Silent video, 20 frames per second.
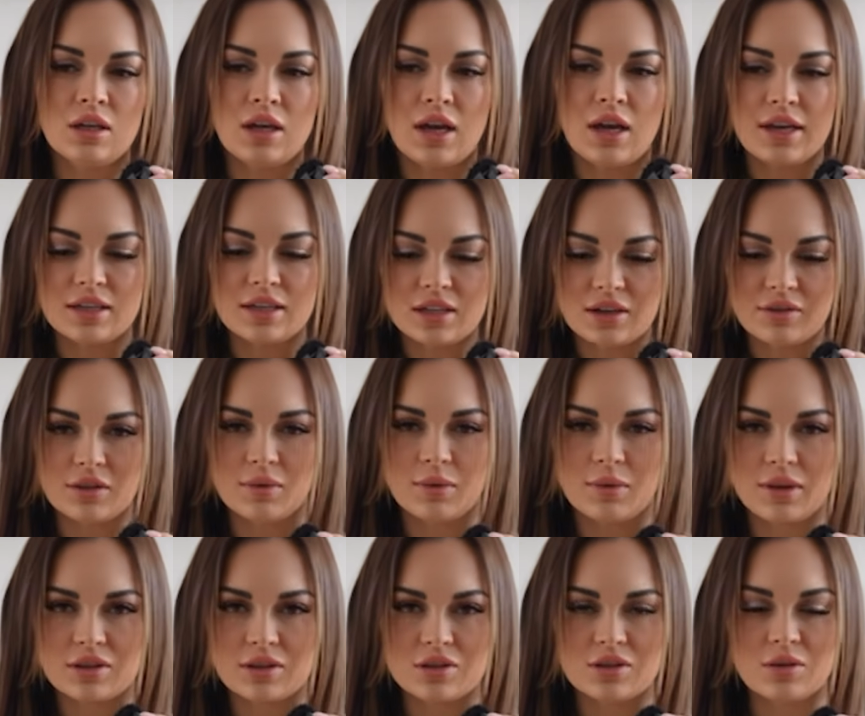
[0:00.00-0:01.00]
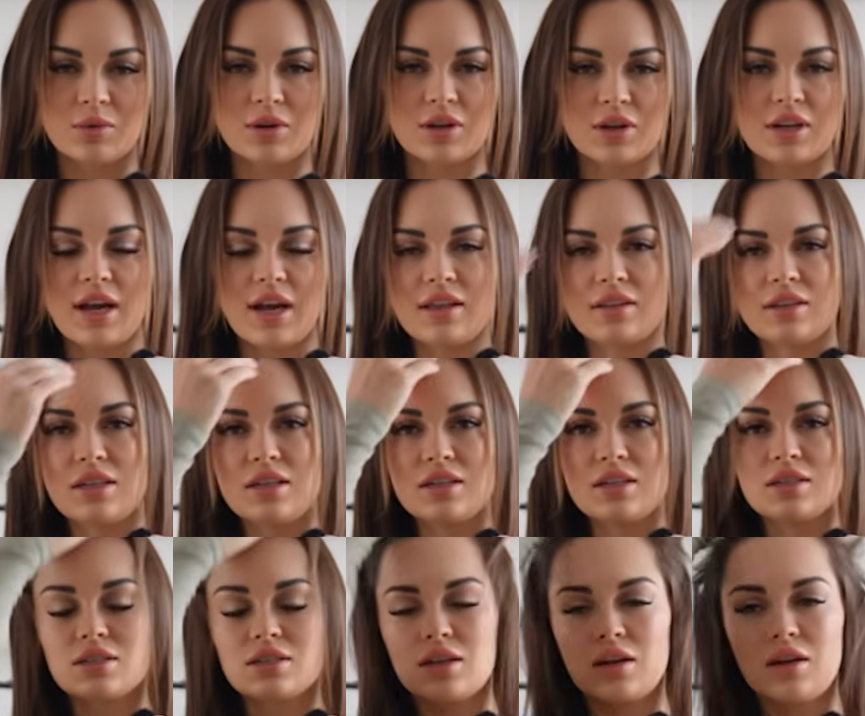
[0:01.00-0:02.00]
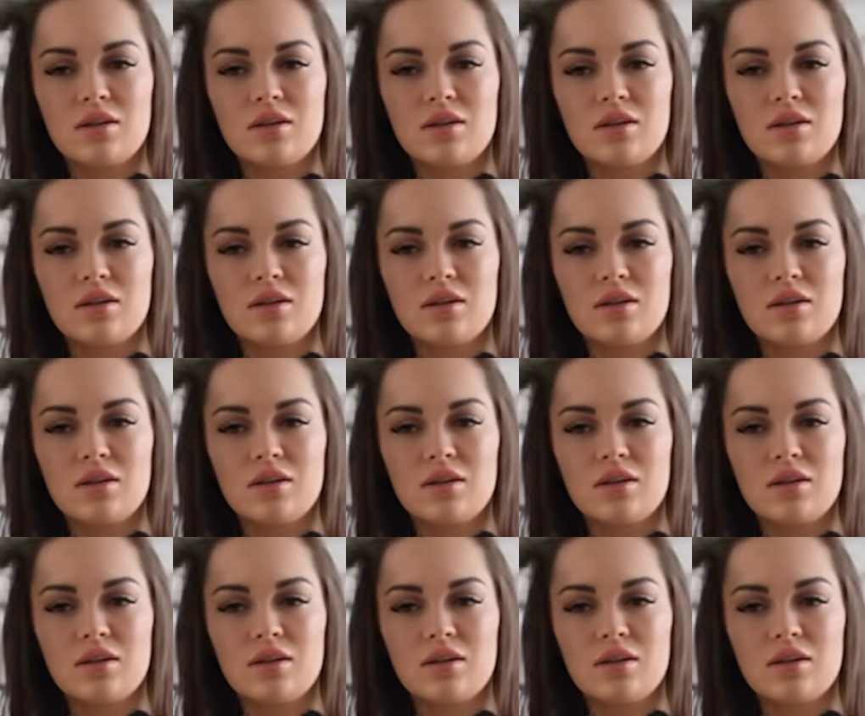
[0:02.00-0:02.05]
I can definitely wear this to work at least.